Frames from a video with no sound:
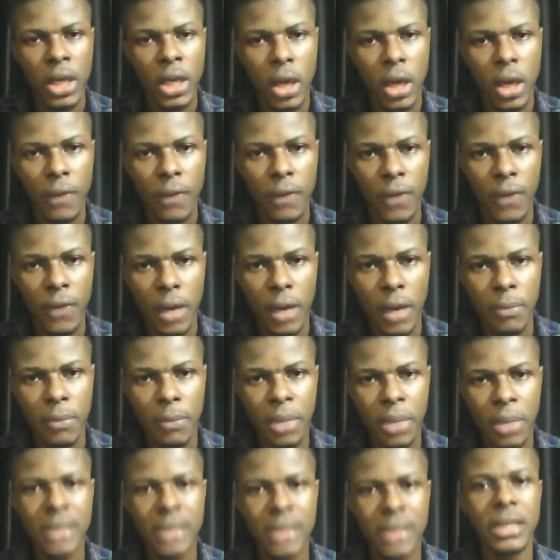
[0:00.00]
of
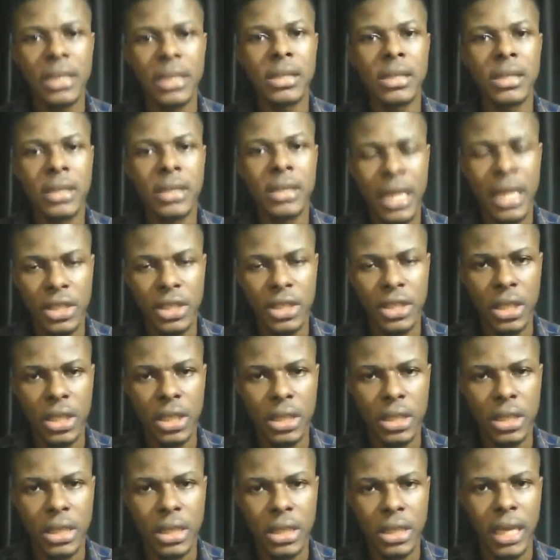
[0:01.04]
placing
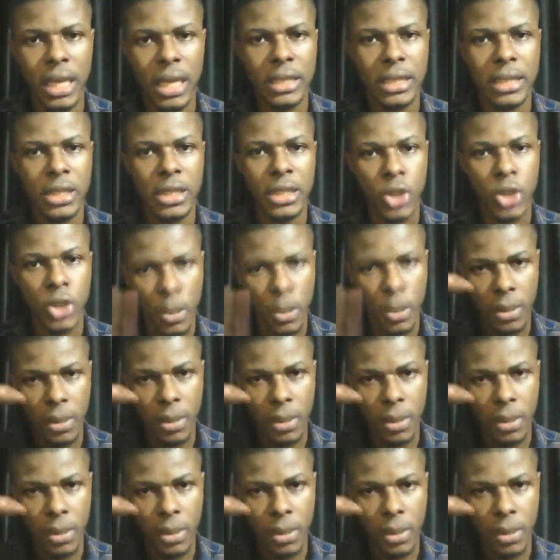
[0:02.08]
intelligence at the top